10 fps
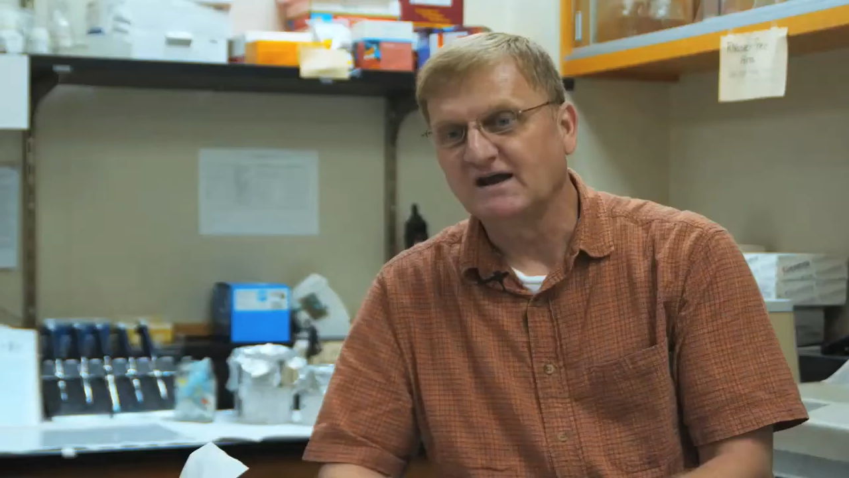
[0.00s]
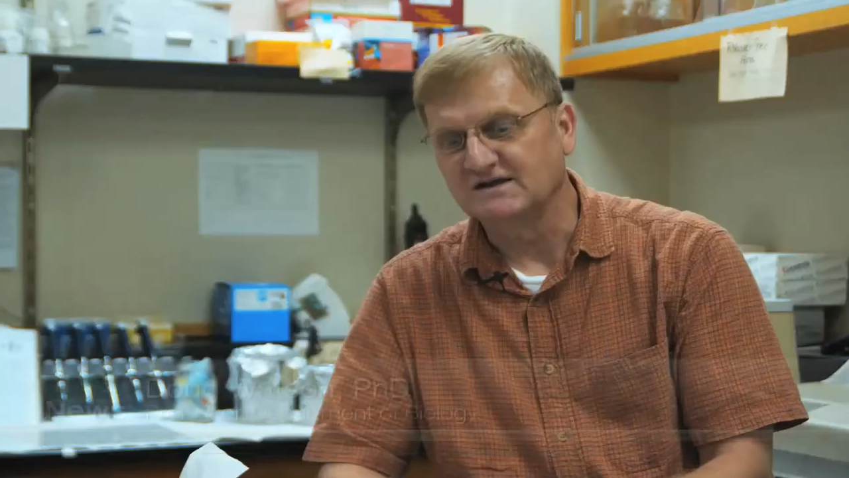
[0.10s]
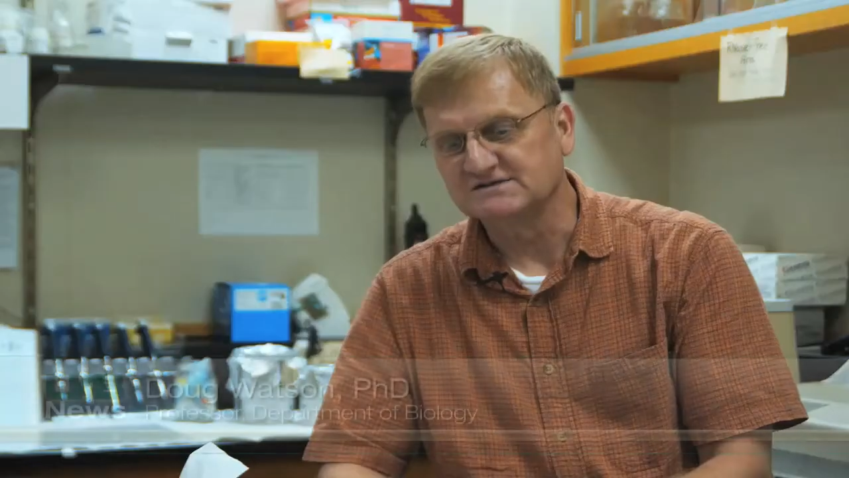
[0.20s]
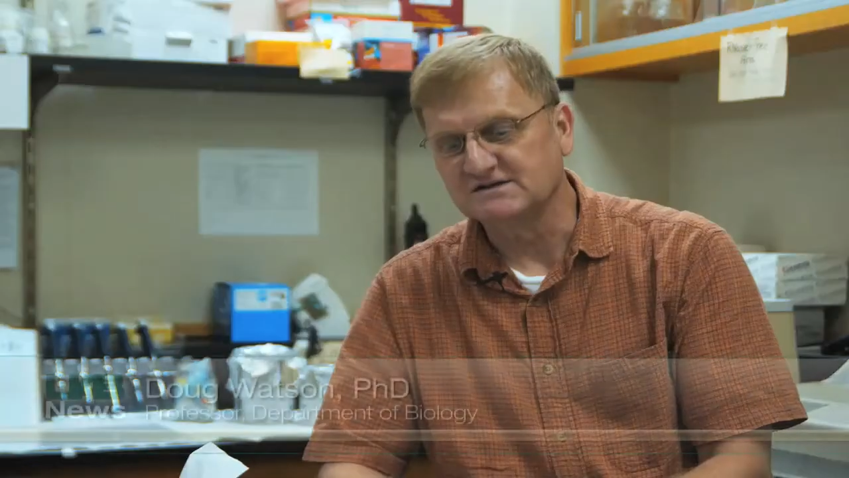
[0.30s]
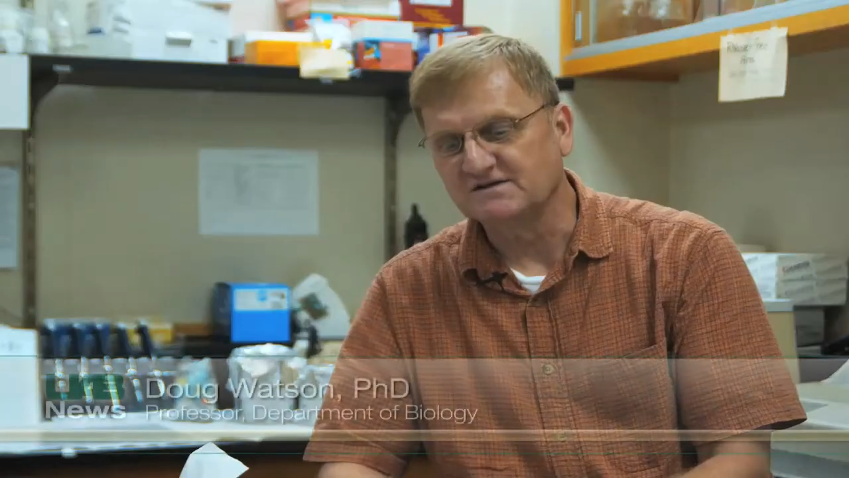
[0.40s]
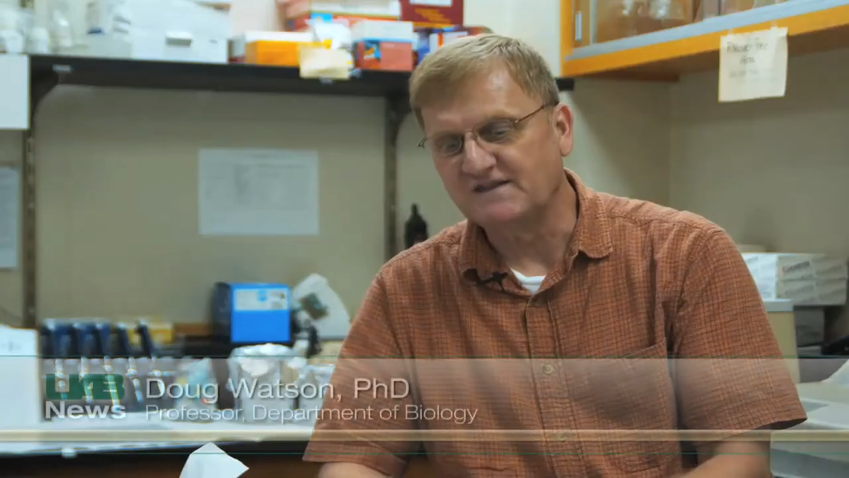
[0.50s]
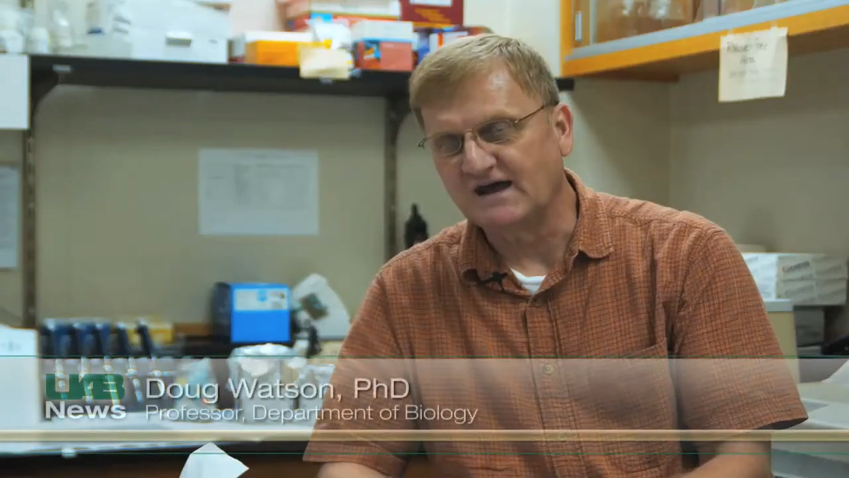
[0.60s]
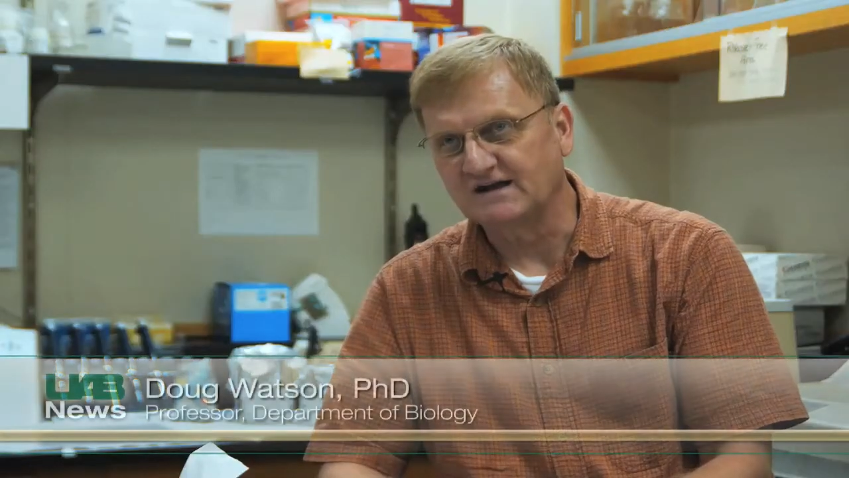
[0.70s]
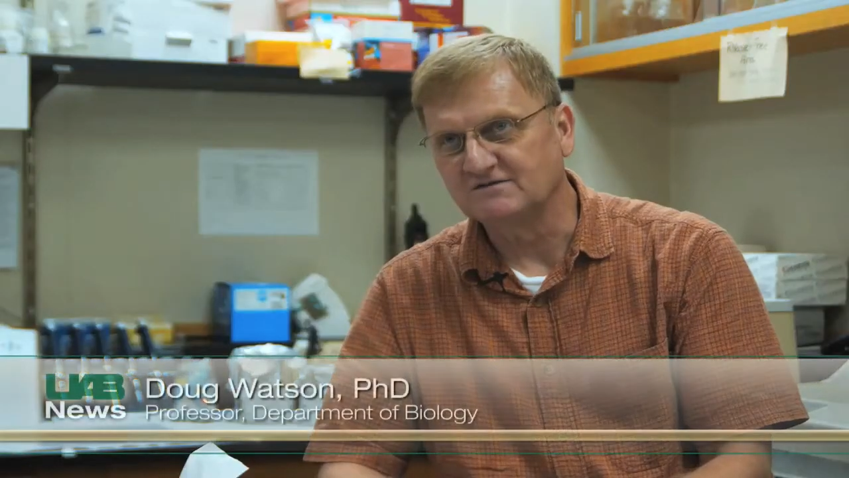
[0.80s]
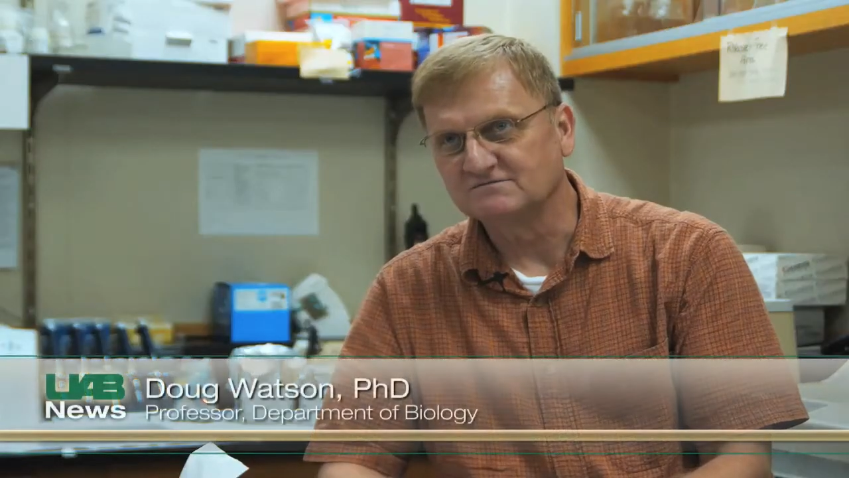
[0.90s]
And it's in
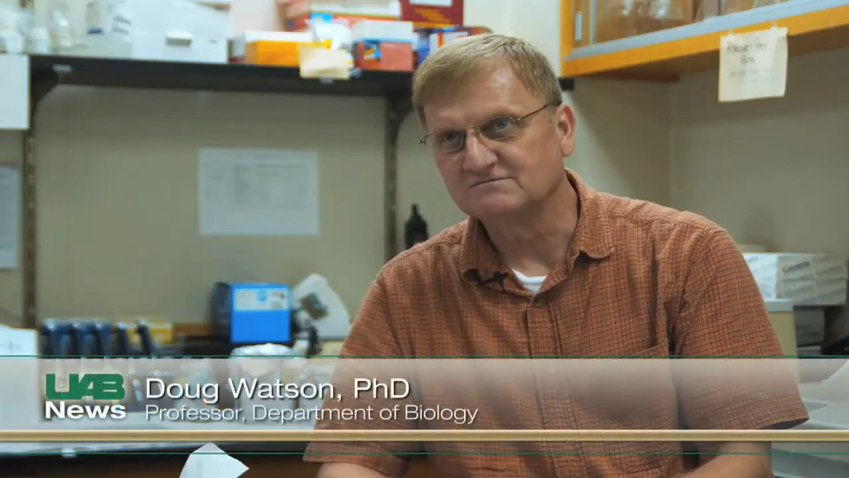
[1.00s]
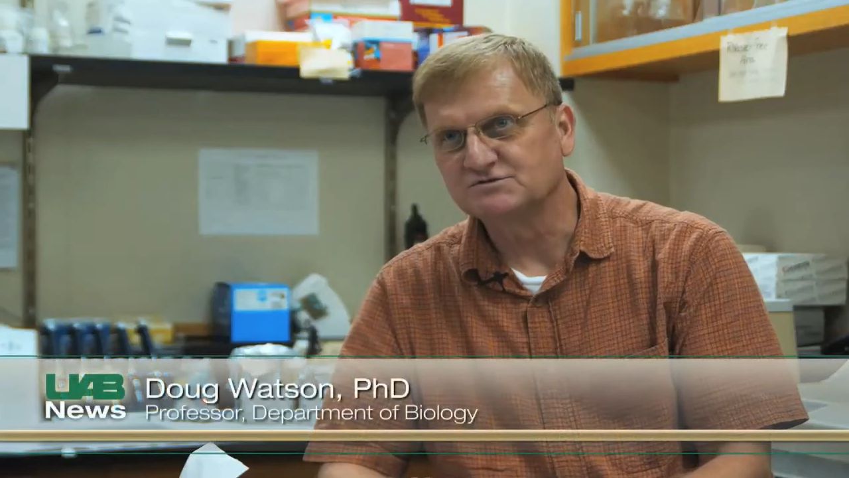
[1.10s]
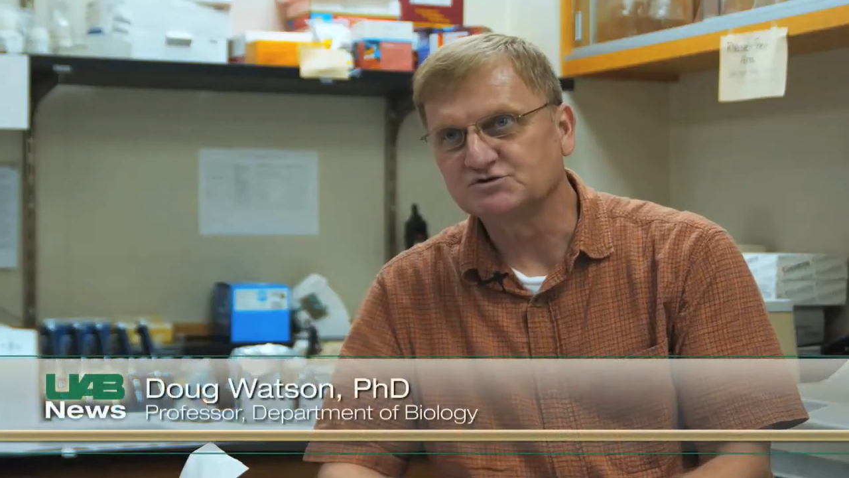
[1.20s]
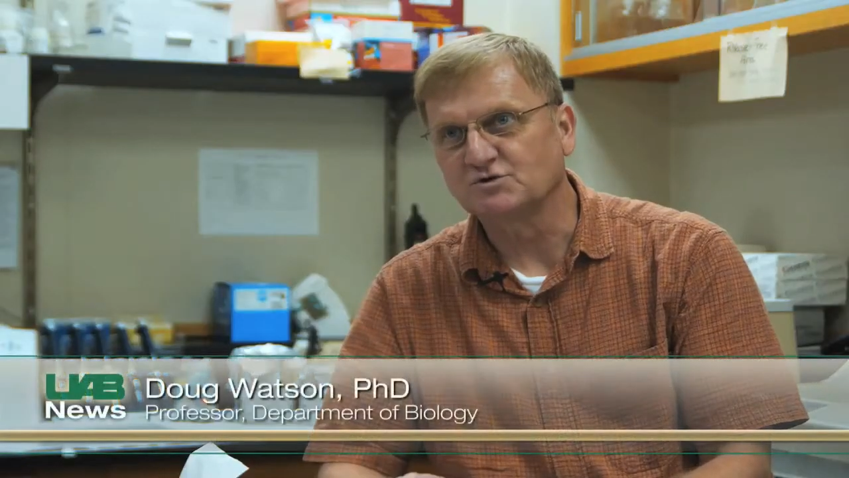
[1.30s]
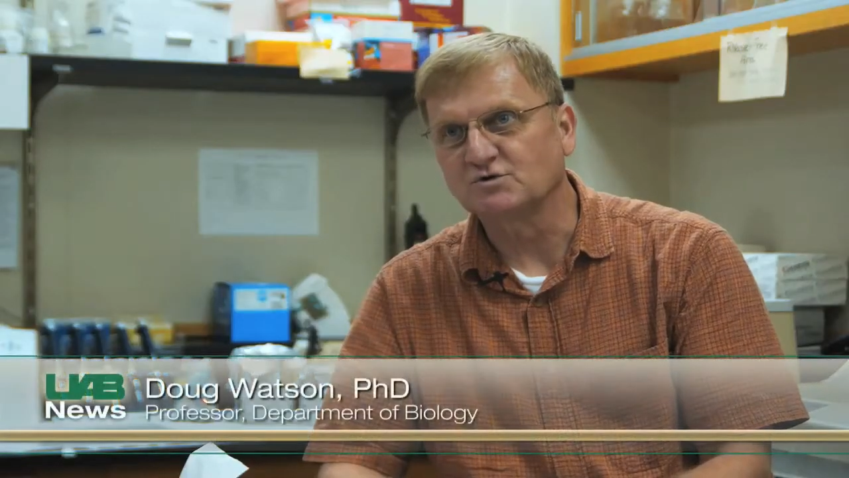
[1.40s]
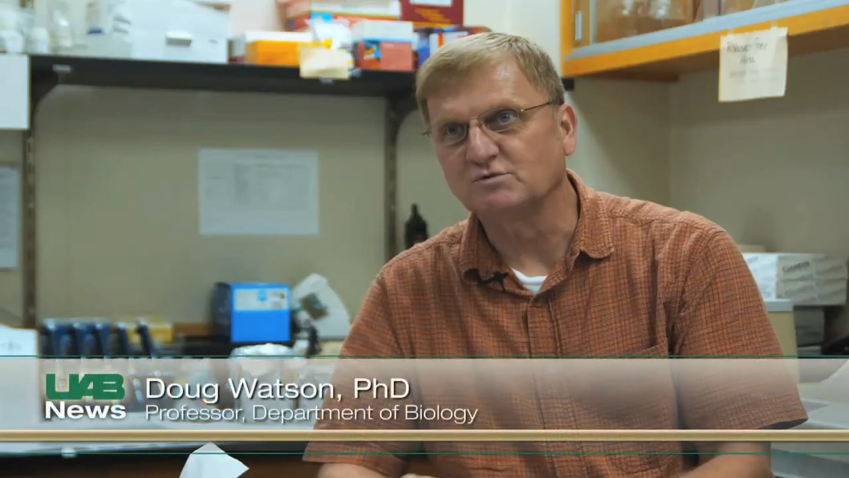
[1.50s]
that short